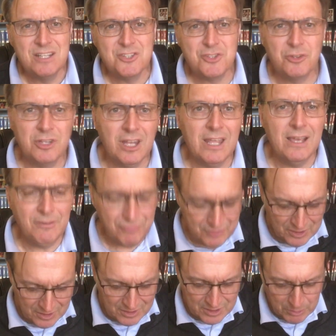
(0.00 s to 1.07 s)
So they
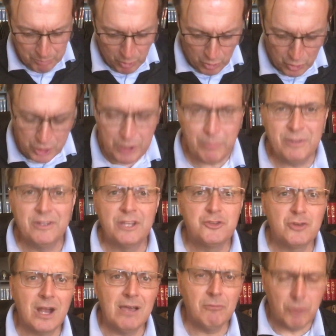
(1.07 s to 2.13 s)
left uh, Capernaum and they
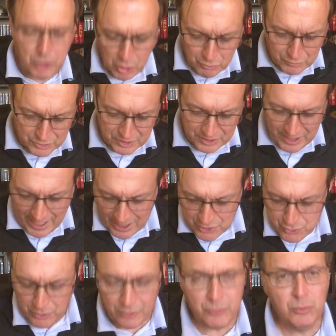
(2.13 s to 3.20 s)
traveled over to
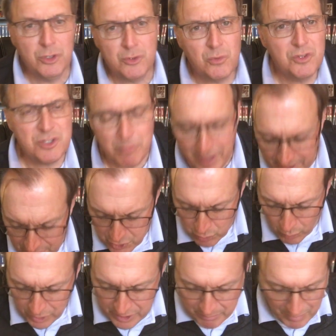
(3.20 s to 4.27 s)
Nazareth, which was about a
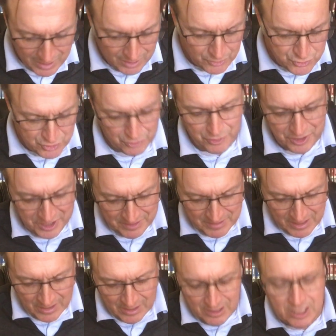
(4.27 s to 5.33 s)
20 mile journey.
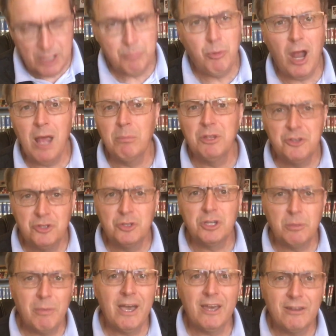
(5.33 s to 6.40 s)
It probably took
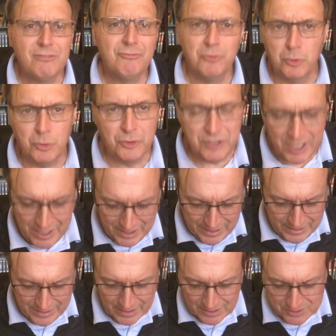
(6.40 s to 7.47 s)
about a full
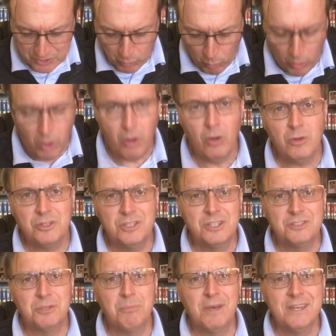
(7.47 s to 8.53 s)
day uh, to walk
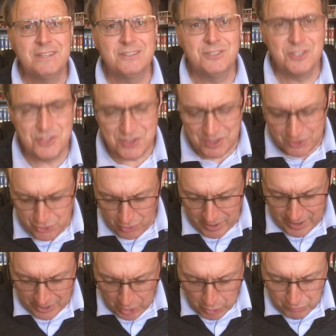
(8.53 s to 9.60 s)
to, to make this uh,
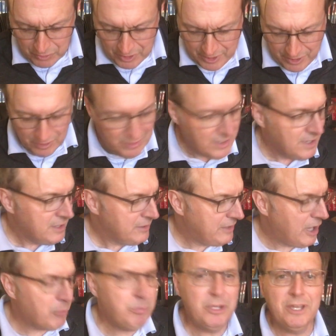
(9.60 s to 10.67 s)
trek over there.
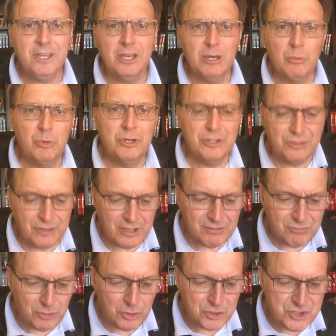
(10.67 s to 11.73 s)
Now pick up with uh,
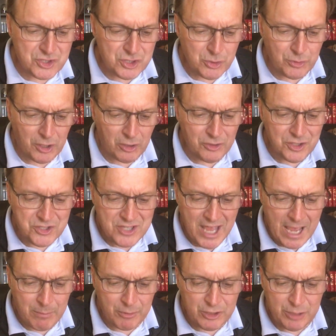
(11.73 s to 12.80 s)
verse 2. And on the
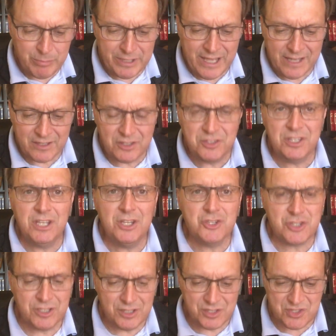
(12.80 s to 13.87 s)
Sabbath he began to
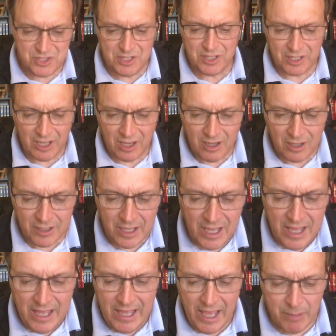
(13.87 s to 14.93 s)
teach in the synagogue,
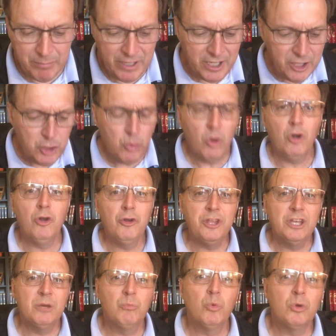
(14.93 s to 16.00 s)
and many who heard
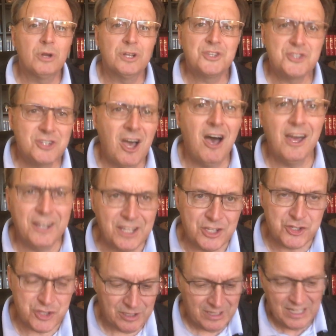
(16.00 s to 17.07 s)
him were
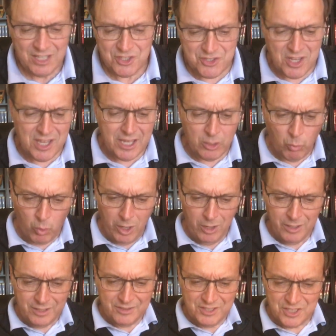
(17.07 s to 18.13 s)
astonished, saying, Where
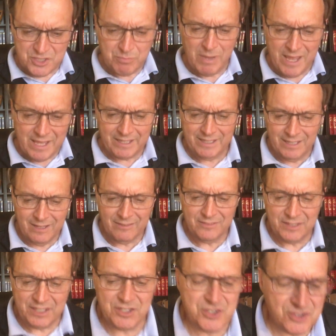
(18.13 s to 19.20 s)
did this man get
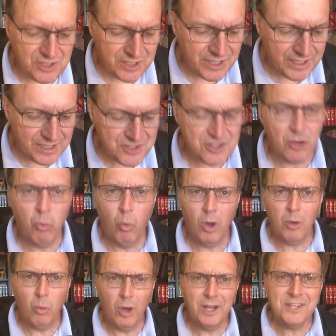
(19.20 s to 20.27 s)
these things? Uh,
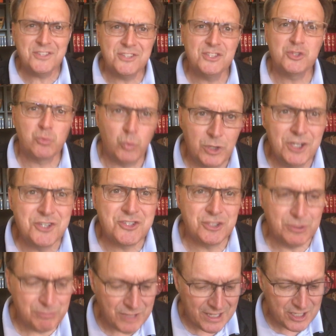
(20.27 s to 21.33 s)
what, what is this
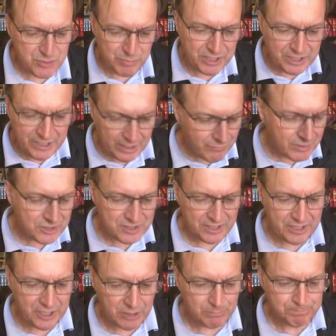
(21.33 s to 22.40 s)
wisdom that has been given to
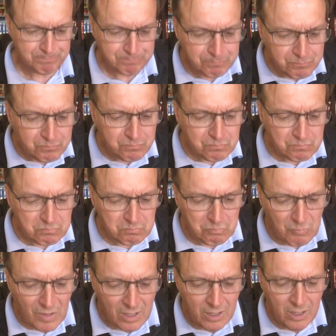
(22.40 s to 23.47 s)
him?
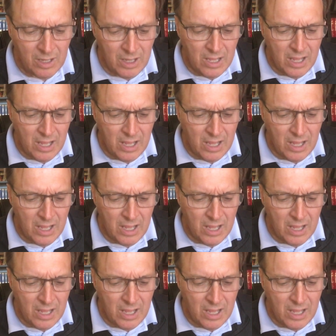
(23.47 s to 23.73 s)
Uh,